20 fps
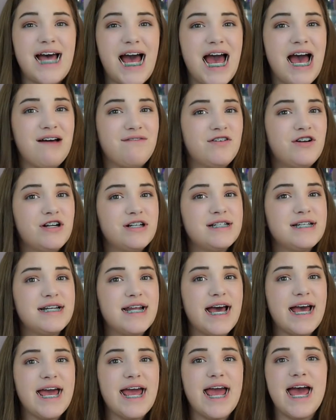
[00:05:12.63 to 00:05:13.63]
I have it on
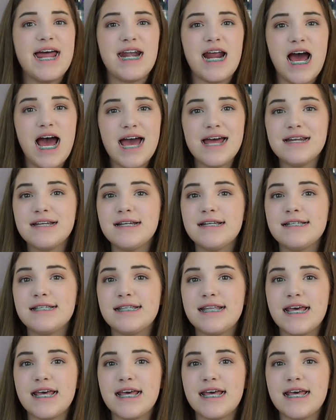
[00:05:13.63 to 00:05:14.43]
today, and I just